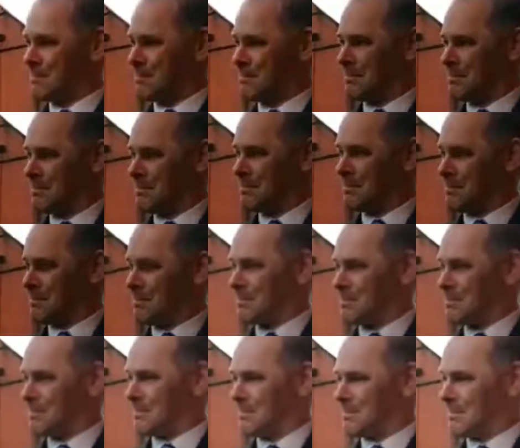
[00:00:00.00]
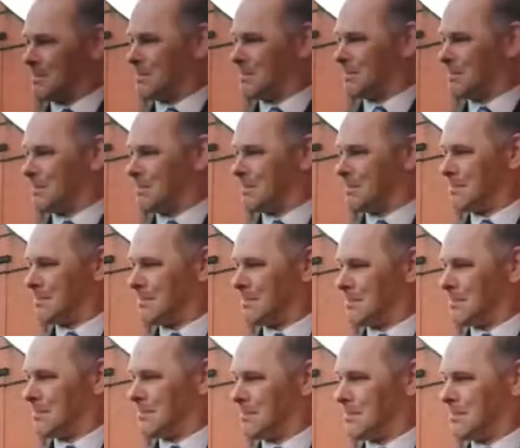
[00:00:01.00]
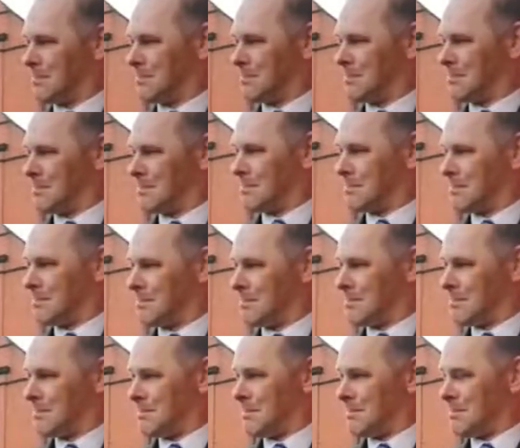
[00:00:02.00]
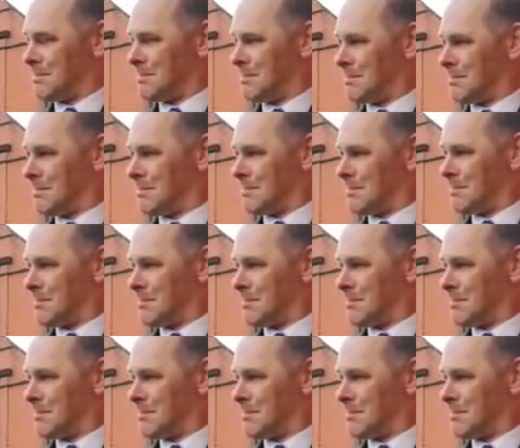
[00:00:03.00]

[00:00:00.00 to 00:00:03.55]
The person shown says nothing.